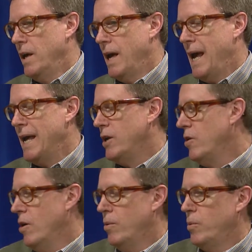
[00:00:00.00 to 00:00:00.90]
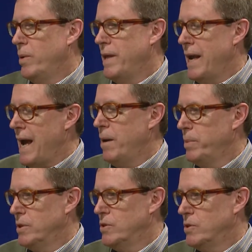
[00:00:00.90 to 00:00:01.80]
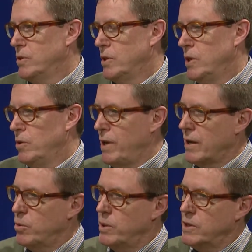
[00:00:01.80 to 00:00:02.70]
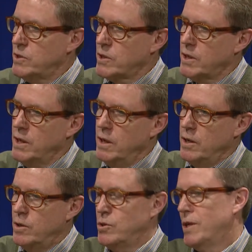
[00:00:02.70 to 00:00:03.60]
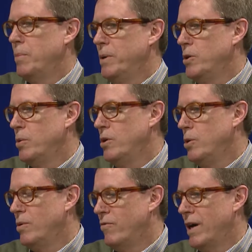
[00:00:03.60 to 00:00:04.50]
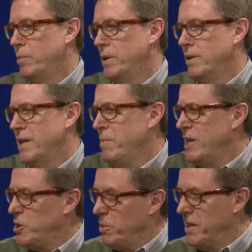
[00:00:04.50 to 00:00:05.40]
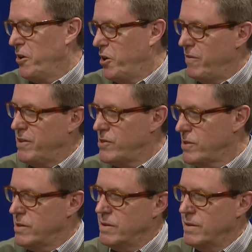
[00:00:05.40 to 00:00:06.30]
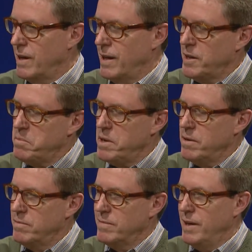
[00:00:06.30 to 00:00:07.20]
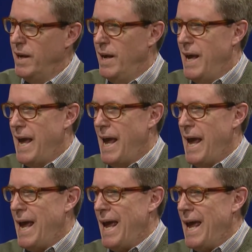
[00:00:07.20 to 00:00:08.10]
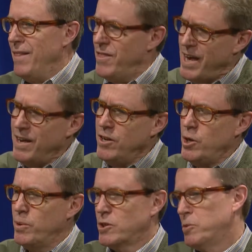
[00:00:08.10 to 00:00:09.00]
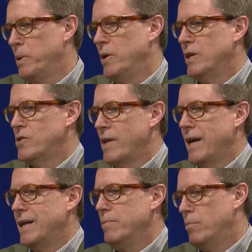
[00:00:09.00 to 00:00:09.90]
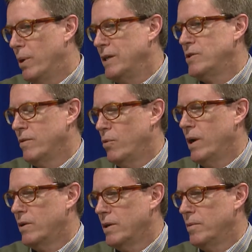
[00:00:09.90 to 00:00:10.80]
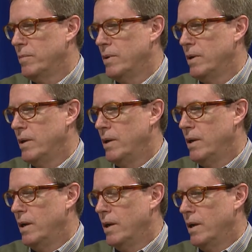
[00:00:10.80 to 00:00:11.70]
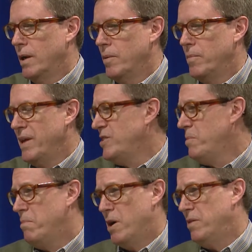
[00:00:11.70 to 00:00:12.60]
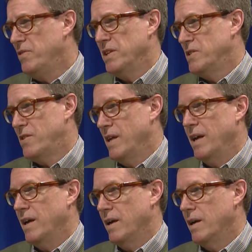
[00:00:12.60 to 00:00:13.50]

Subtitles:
And when that happens, you take a risk, you step into a new environment that makes you a little nervous, I'll admit. And then you experience that embrace of welcome. That's a marvelous thing.